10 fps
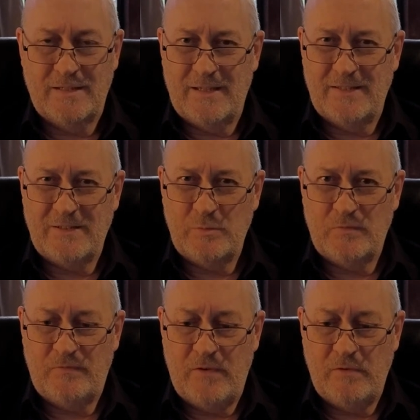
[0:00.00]
as it was
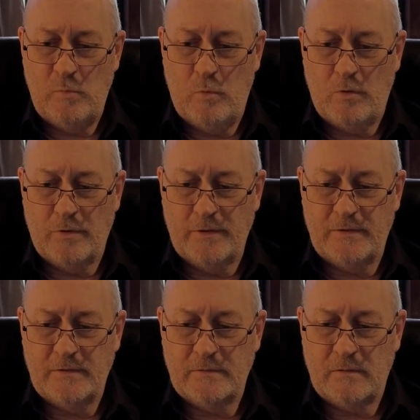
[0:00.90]
very
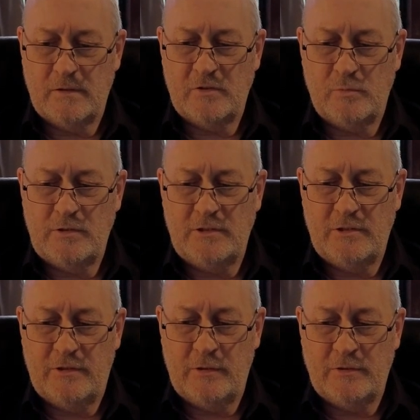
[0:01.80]
wide, like 20 to
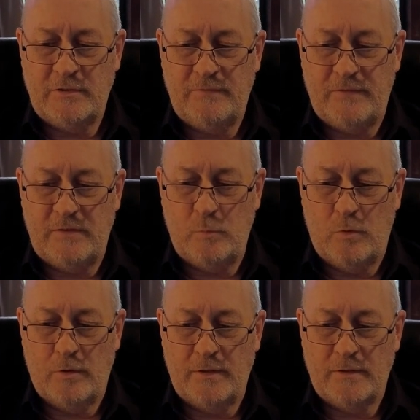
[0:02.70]
30 feet
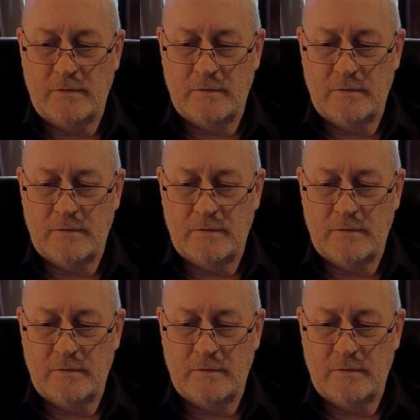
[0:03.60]
wide,